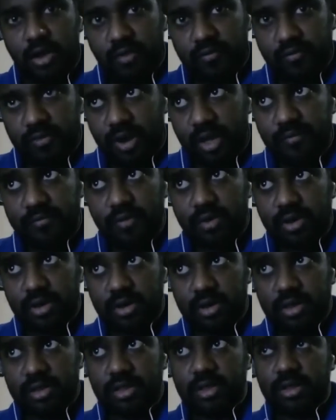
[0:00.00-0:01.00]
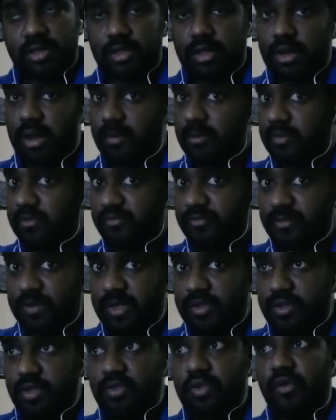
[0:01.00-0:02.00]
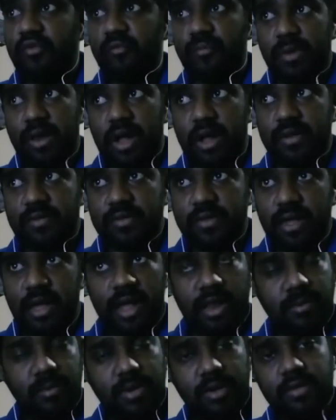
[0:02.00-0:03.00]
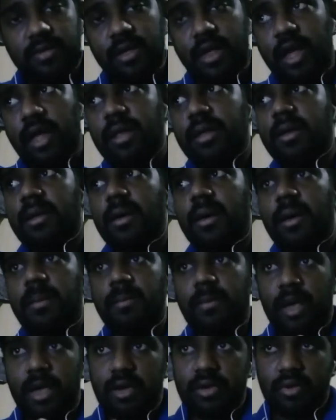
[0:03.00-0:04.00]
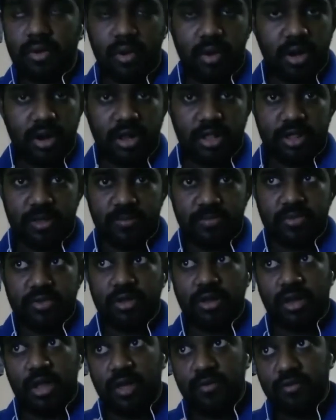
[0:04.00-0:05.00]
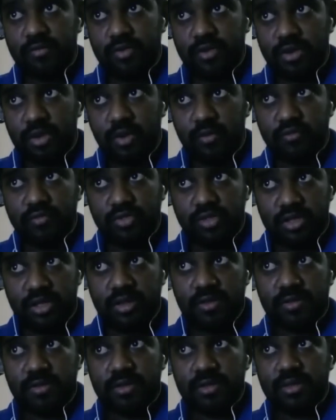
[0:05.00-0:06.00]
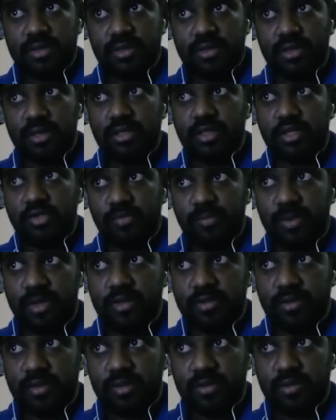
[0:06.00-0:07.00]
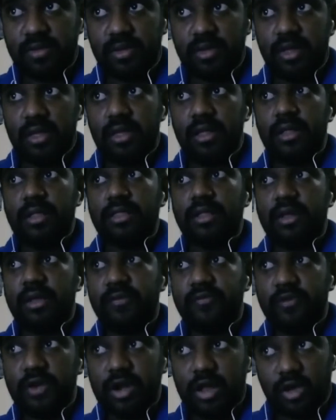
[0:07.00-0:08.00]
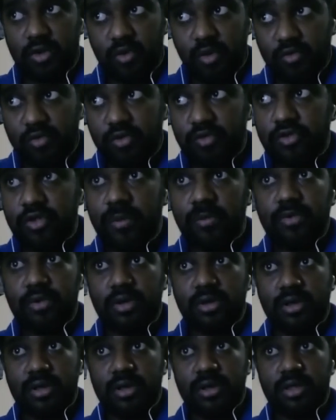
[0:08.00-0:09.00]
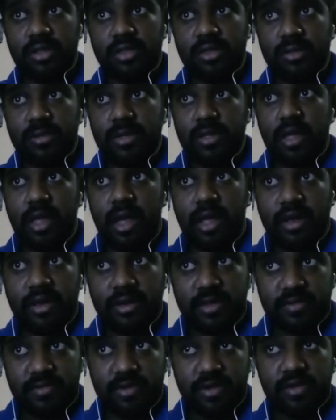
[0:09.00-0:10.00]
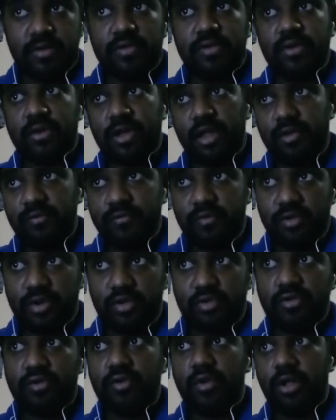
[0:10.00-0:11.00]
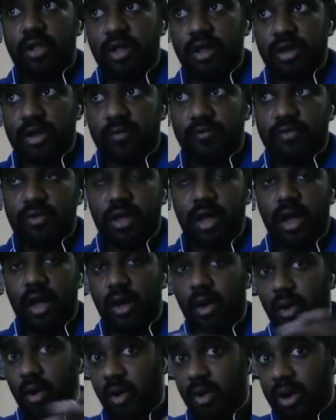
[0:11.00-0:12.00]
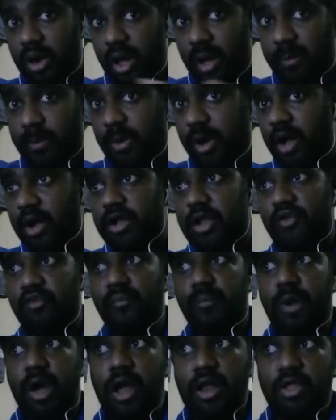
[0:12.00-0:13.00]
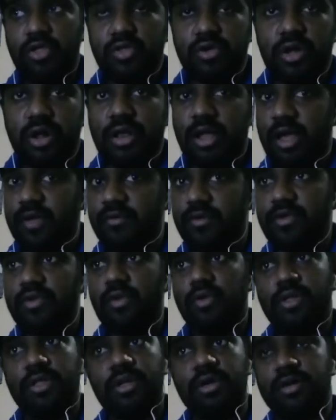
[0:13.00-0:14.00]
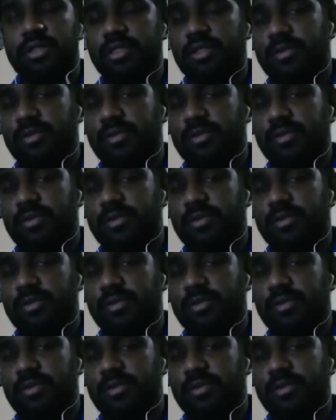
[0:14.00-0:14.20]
of life on Earth, the number of species of plants, animals, and microorganisms, the diversity of genes in these species, the different ecosystems on Earth, and deserts, rainforests, coral reefs are all a part of biological diversity on the Earth.